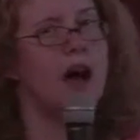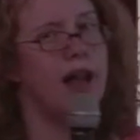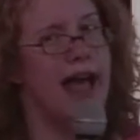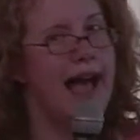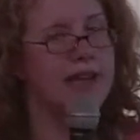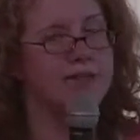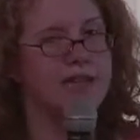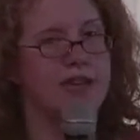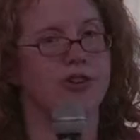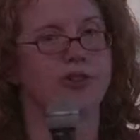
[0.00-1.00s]
on active
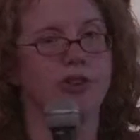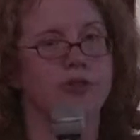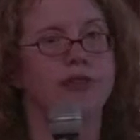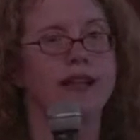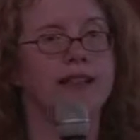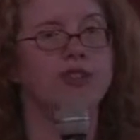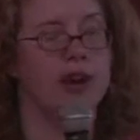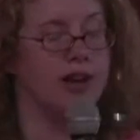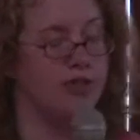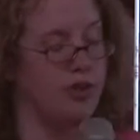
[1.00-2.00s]
seniors? Really
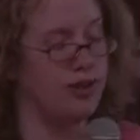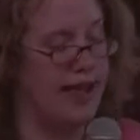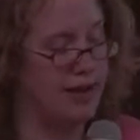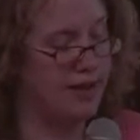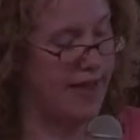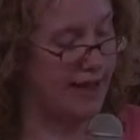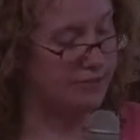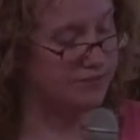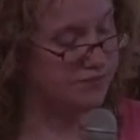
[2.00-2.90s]
try to drill down to that.